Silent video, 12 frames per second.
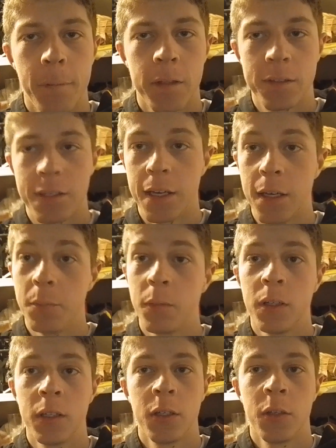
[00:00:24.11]

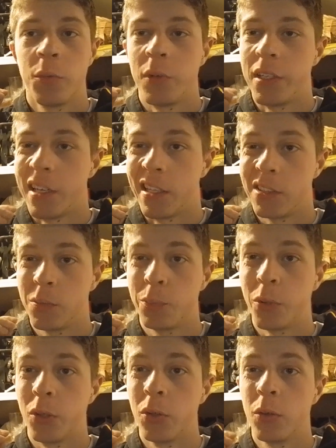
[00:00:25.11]
Same when I
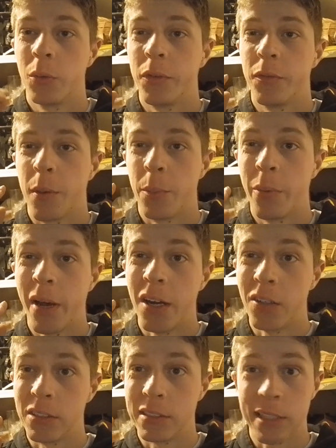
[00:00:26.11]
spoke with my
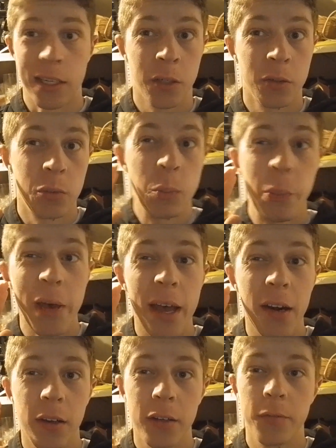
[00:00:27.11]
parents, I could
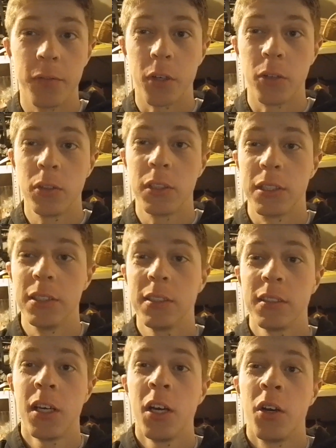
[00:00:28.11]
barely
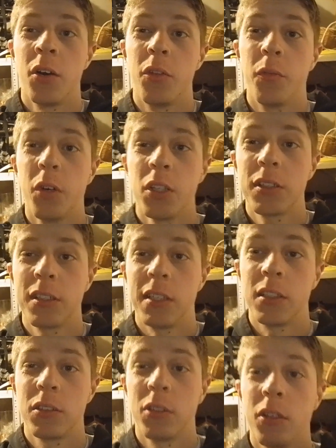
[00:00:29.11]
focus on what
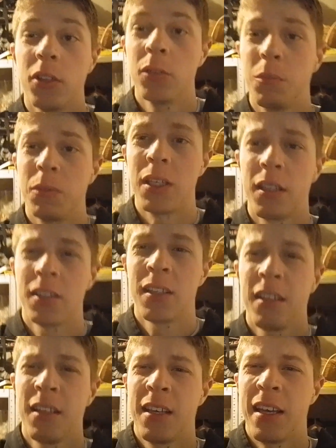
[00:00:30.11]
they told me.
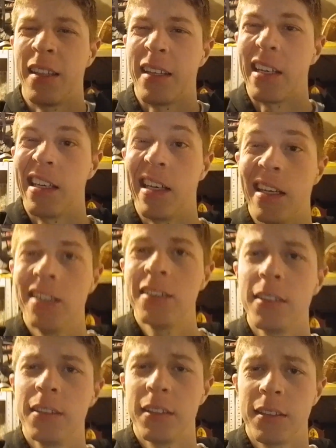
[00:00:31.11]
And I
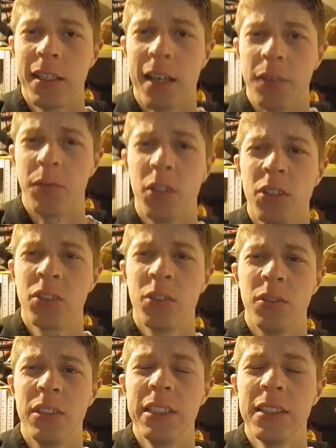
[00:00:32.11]
hated it. I want
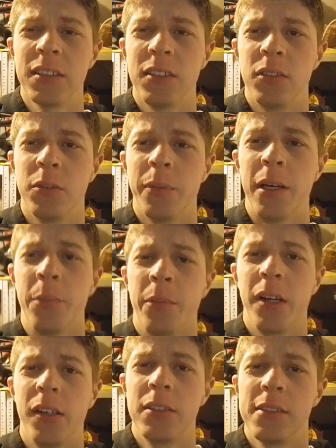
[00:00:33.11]
to listen to my
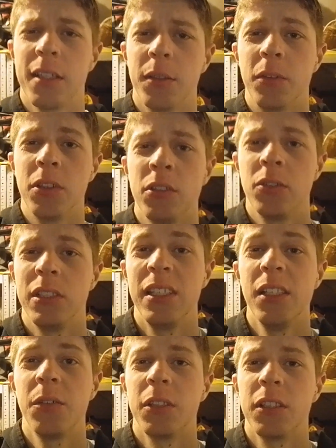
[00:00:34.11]
parents. I want to
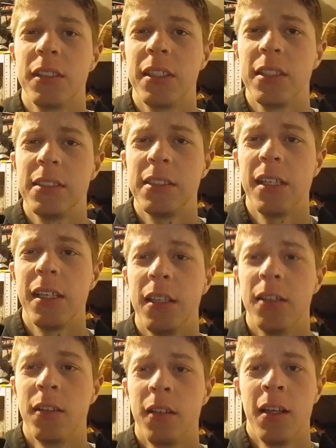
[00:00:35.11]
hear what they
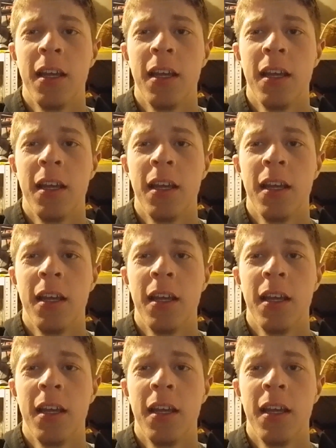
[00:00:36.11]
say.